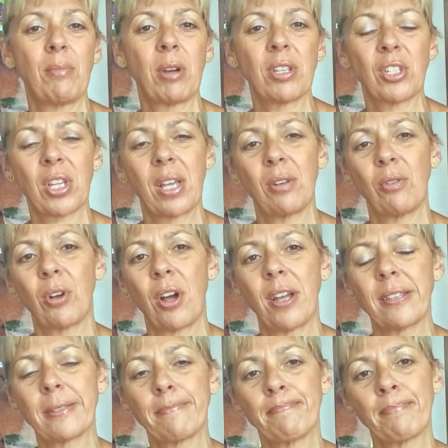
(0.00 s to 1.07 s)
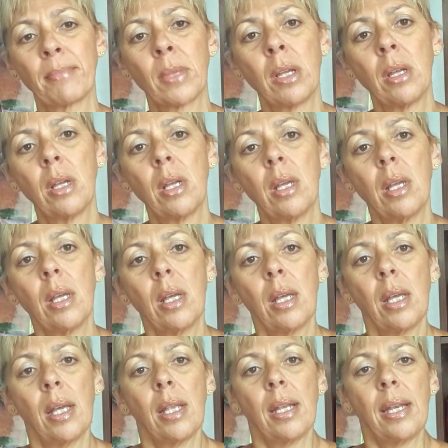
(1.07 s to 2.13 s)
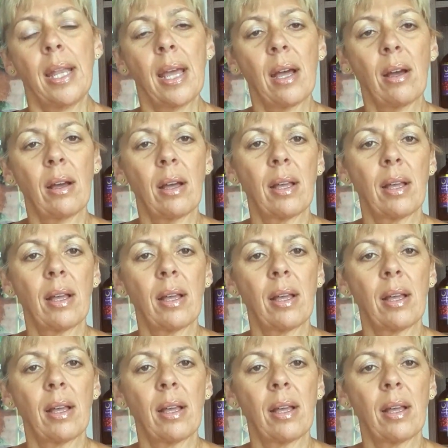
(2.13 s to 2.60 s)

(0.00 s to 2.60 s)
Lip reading: my channel, guys. Now,